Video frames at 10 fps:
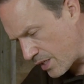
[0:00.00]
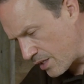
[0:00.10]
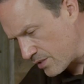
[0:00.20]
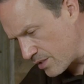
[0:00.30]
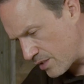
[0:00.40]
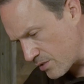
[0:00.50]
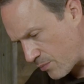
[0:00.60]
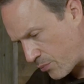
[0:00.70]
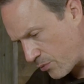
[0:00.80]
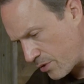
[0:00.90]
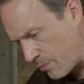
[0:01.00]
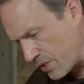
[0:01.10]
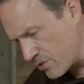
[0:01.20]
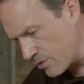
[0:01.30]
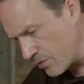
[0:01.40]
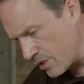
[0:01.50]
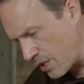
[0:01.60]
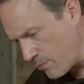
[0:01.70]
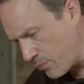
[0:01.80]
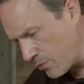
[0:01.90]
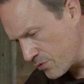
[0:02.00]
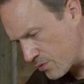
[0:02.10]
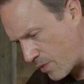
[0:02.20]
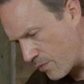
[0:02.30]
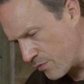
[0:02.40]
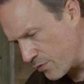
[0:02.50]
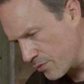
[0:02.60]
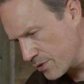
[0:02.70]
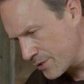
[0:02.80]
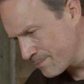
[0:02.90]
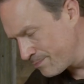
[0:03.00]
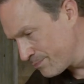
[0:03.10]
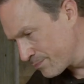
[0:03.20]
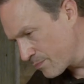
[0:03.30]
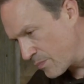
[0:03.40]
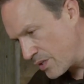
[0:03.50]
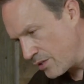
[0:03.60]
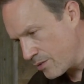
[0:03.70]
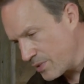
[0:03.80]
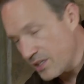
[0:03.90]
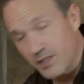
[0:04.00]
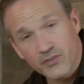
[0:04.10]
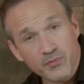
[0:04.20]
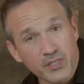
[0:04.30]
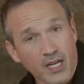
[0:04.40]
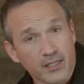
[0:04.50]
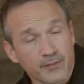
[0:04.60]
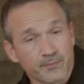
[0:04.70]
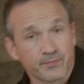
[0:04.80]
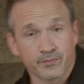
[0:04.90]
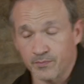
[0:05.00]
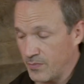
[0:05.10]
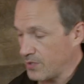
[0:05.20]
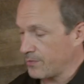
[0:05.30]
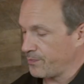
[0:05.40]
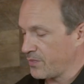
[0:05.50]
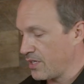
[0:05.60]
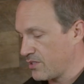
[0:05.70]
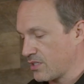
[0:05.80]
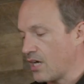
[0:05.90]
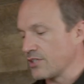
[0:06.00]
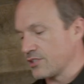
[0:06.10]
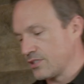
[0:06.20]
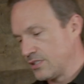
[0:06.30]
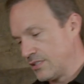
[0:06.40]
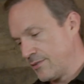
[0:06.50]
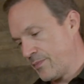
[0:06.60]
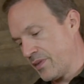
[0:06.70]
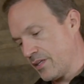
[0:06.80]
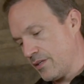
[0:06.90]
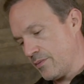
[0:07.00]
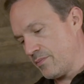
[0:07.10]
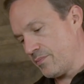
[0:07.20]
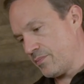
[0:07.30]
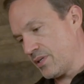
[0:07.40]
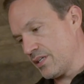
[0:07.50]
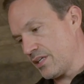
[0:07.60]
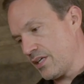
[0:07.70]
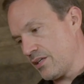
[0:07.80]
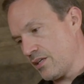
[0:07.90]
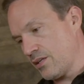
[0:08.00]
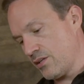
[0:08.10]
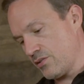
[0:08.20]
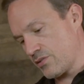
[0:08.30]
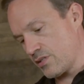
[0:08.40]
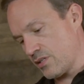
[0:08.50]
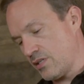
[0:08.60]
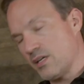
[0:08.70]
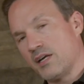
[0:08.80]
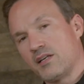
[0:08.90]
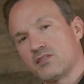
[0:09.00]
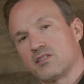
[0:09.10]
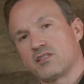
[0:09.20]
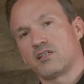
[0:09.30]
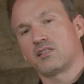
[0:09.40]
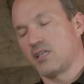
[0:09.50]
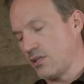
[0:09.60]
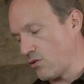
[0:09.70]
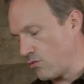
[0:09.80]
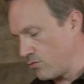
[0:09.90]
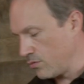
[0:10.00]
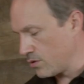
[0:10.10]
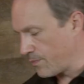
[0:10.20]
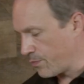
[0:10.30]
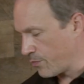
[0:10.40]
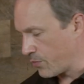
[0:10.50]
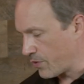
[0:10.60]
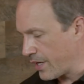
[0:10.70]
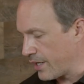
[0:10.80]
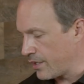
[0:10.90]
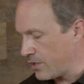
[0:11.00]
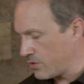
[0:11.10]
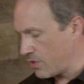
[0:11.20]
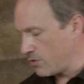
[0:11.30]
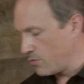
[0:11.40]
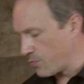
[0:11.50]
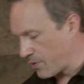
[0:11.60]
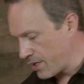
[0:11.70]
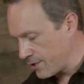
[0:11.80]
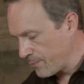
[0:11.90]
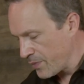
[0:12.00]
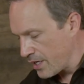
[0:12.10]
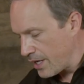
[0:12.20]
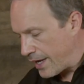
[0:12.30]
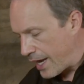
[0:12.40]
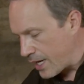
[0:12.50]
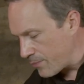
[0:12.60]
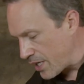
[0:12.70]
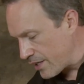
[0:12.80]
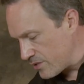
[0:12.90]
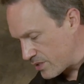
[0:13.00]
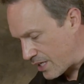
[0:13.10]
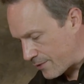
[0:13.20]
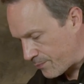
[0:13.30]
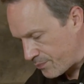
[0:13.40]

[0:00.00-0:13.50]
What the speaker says: It says imported by Silver Lake Imports, Miami, Florida. You know, but it is from Scotland. So it is Scotch. But it is not necessarily an old brand. It is a new brand. And I'm not against that.